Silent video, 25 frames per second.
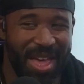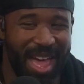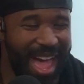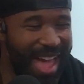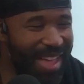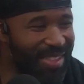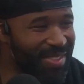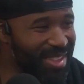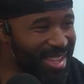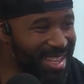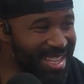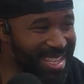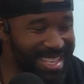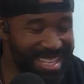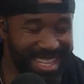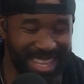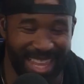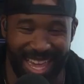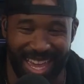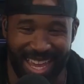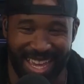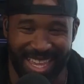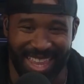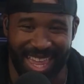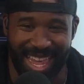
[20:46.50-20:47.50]

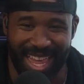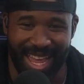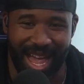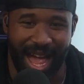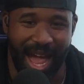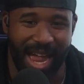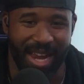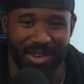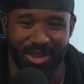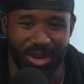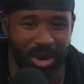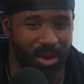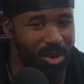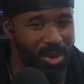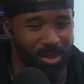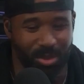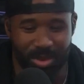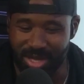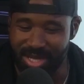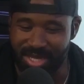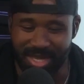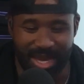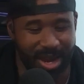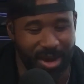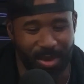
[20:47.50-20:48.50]
And no one
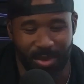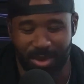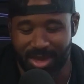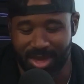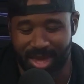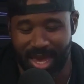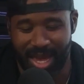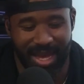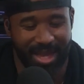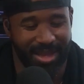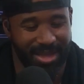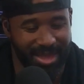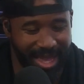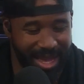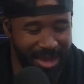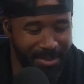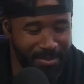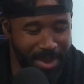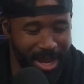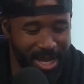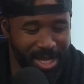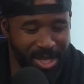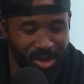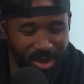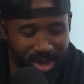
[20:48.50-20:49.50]
was there with like
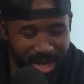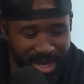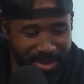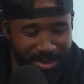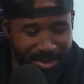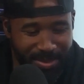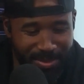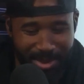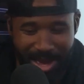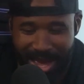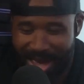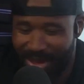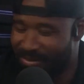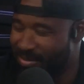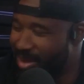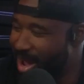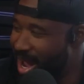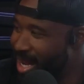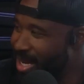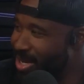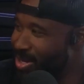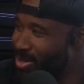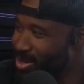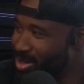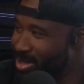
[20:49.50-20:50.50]
measuring my
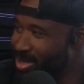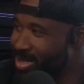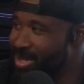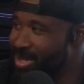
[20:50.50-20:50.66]
vitals.